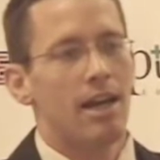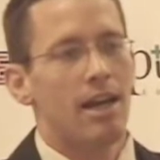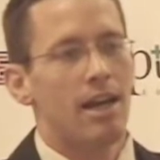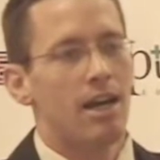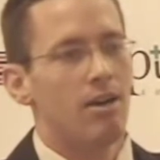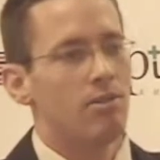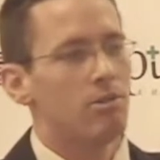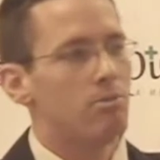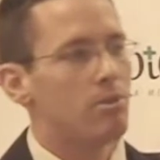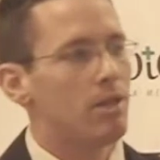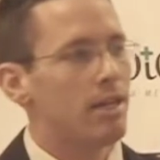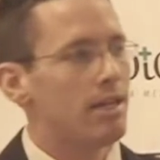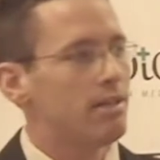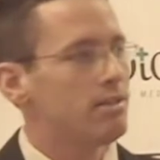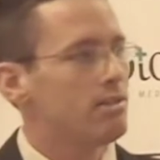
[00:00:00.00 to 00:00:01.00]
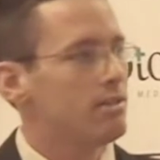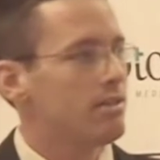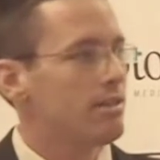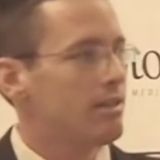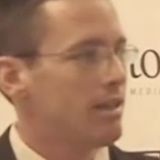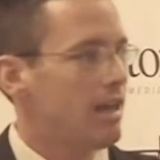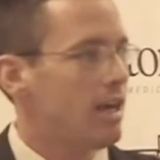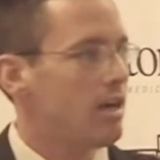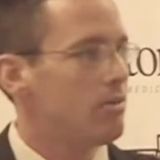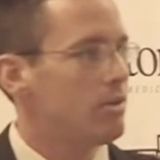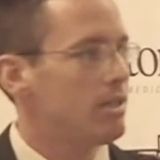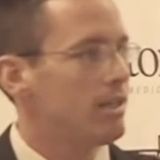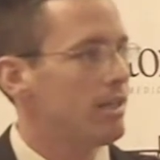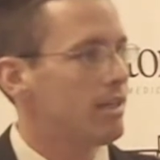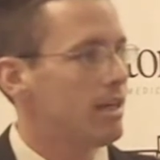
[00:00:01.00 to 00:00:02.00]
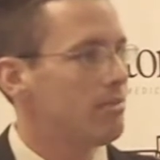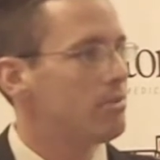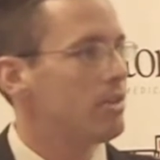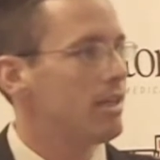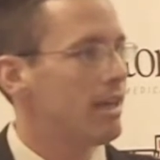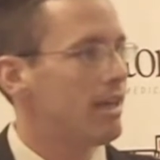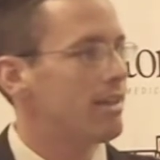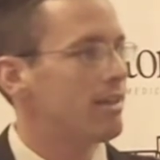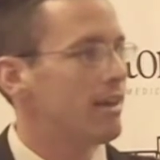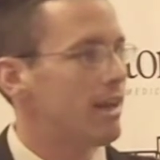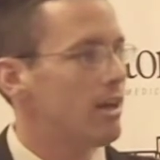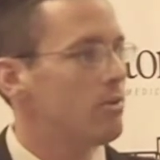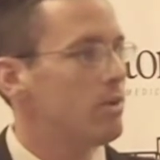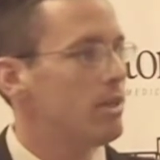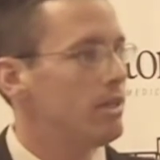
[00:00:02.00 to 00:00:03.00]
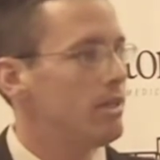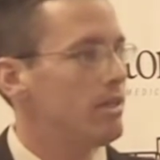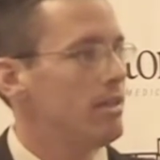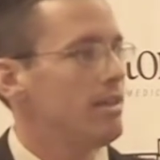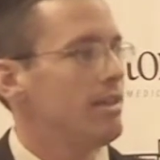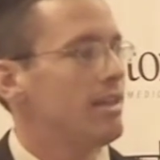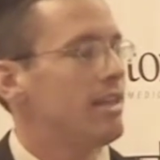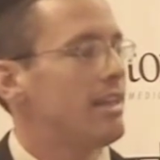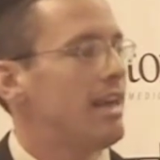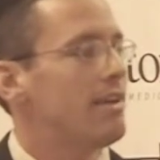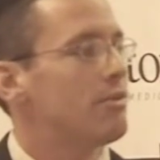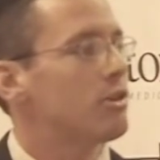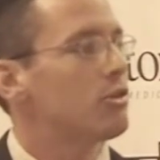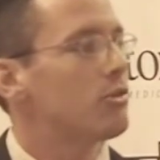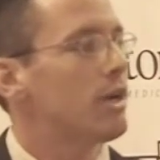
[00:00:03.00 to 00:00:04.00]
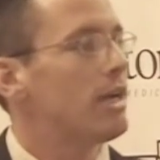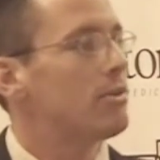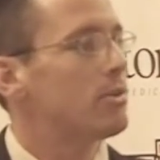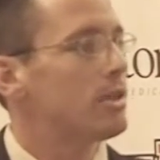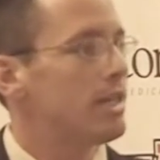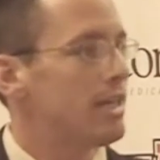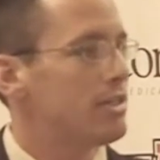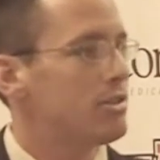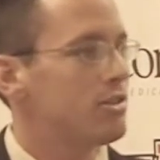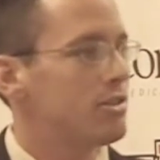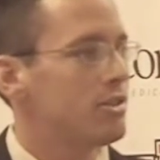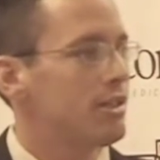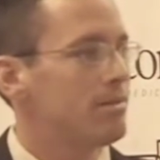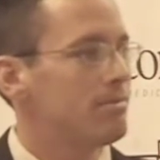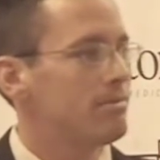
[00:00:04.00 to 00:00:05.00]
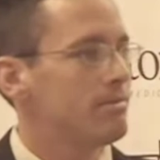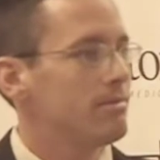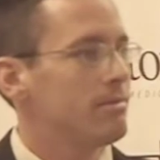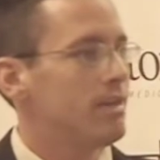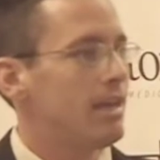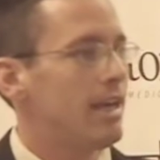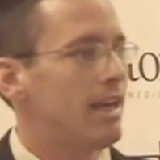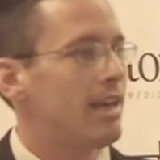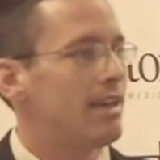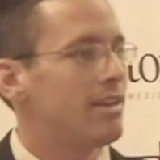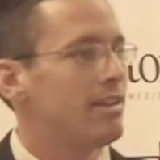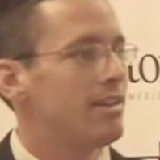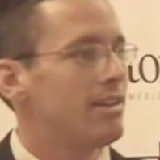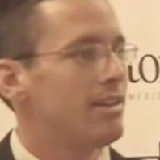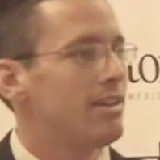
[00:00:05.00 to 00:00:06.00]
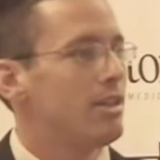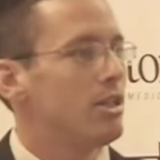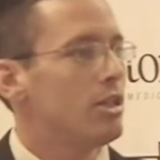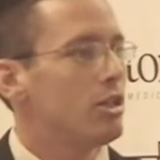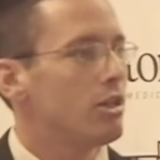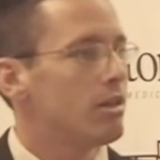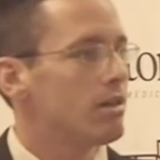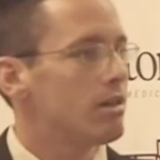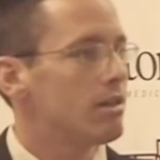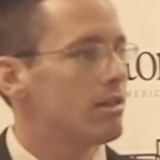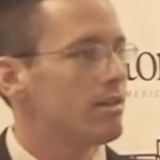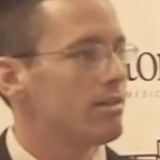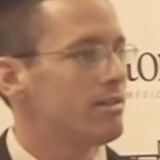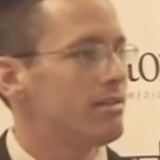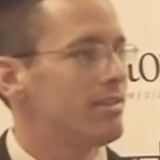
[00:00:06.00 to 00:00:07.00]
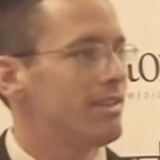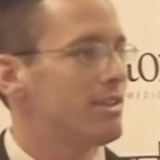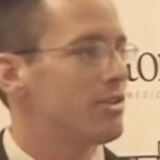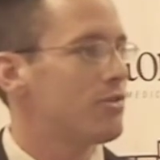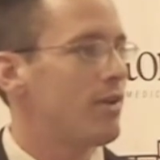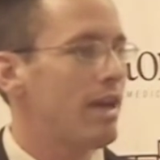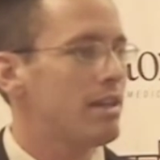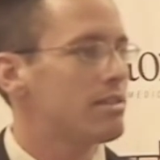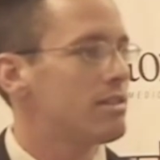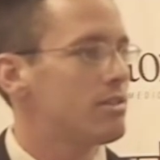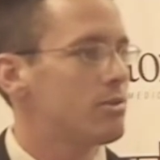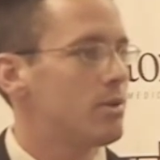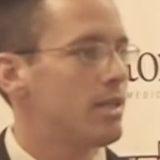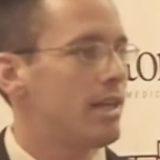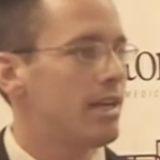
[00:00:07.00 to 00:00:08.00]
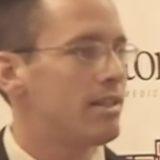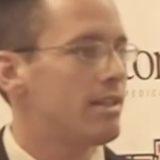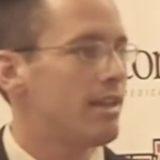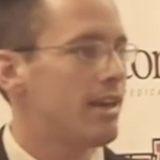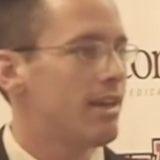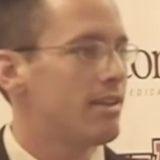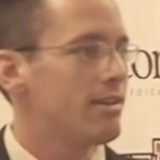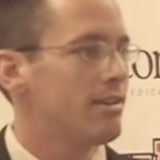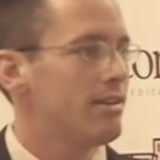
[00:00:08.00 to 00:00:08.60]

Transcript: how the players, how we can come together, how we can have a great relationship and learn as fast as we can together.